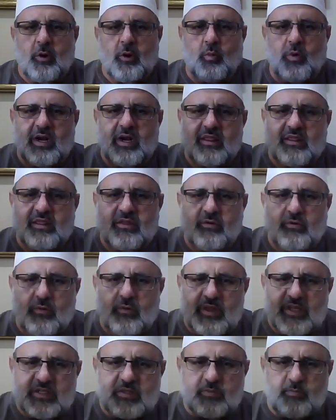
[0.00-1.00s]
went through
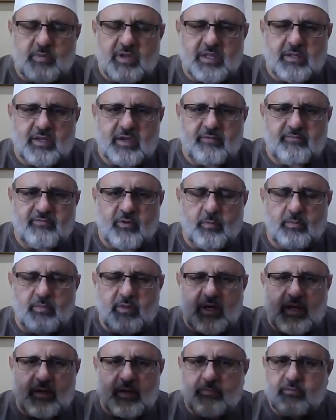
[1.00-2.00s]
this building from
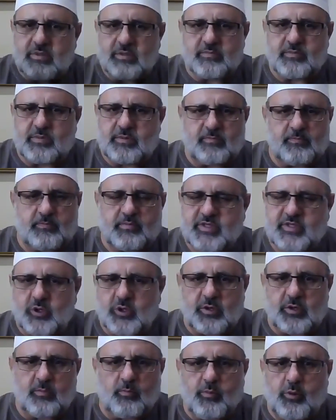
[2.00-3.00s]
the
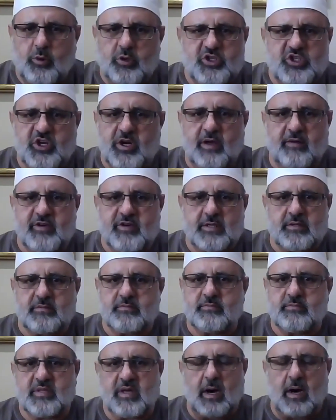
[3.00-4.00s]
certain portion of it,
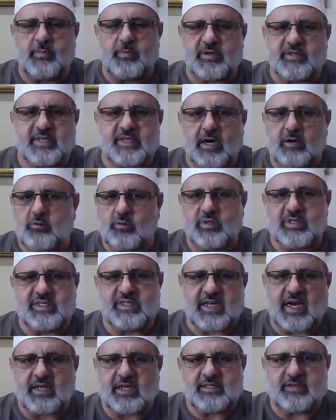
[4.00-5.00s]
the upper side or the
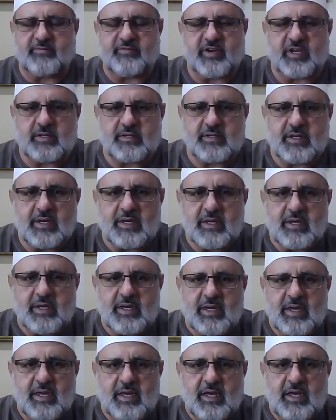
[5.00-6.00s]
sides of it.
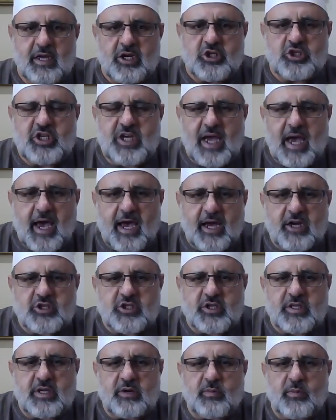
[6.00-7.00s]
She
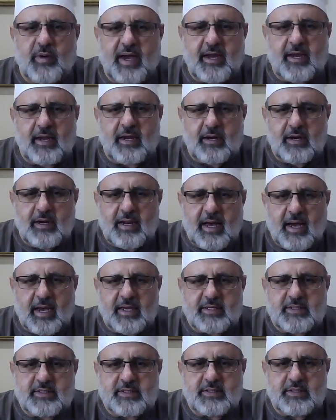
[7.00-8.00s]
actually
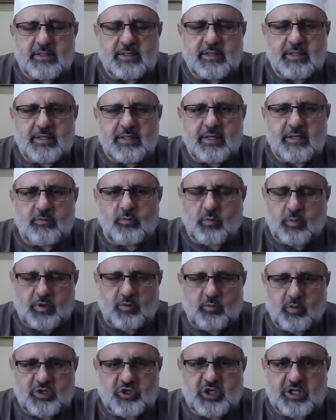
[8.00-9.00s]
recognized
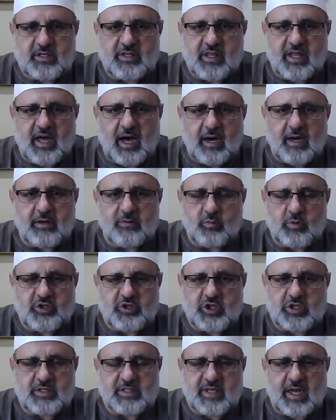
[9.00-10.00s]
when she saw
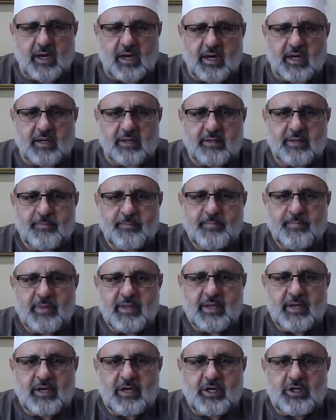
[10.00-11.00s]
it,
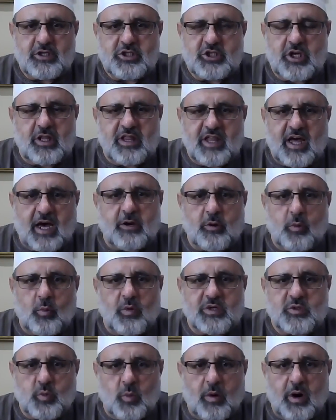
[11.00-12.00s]
she thought it
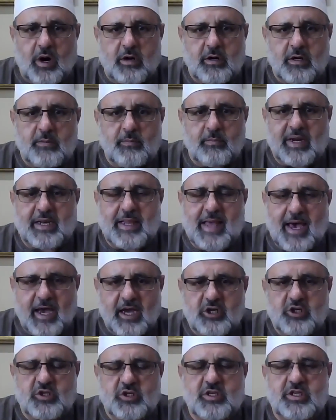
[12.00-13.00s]
was water, but
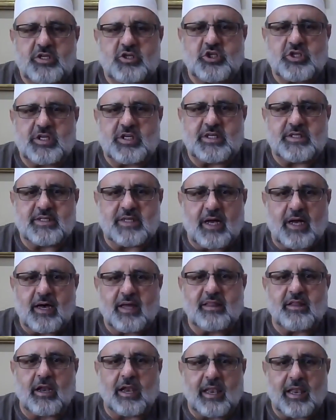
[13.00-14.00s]
actually she saw
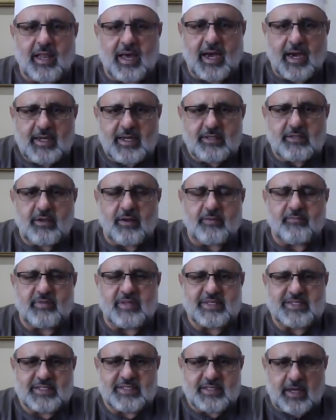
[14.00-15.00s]
the light of
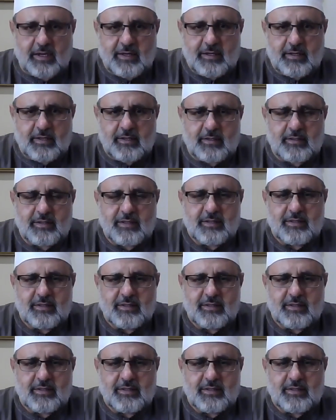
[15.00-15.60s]
the sun